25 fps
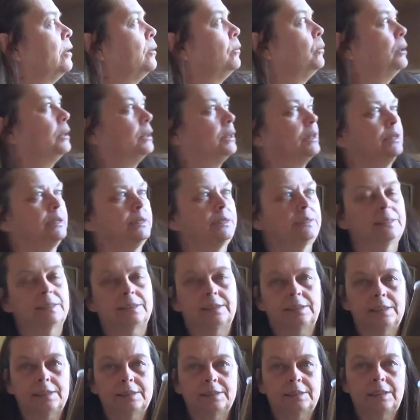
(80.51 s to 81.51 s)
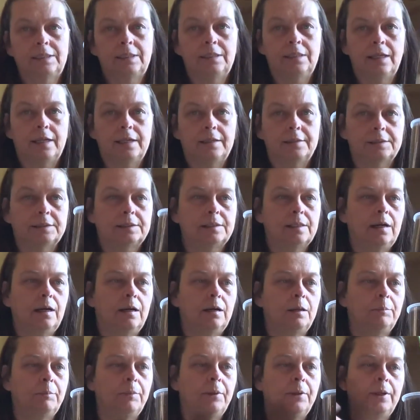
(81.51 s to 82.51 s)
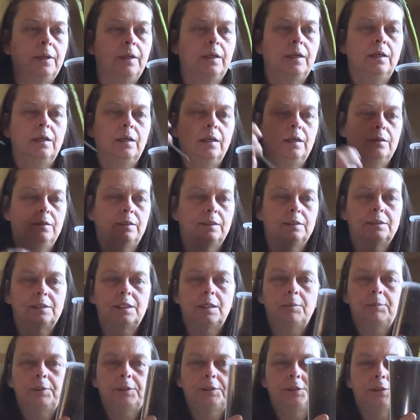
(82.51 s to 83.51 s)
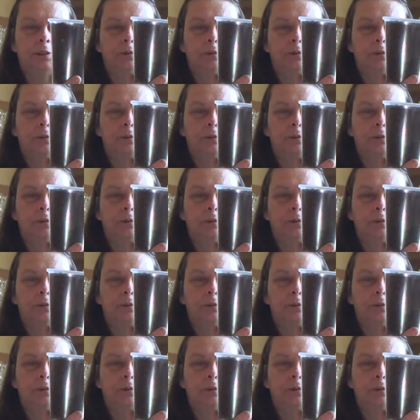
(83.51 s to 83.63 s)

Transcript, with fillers: which is a sixteen ounce cup, the temperature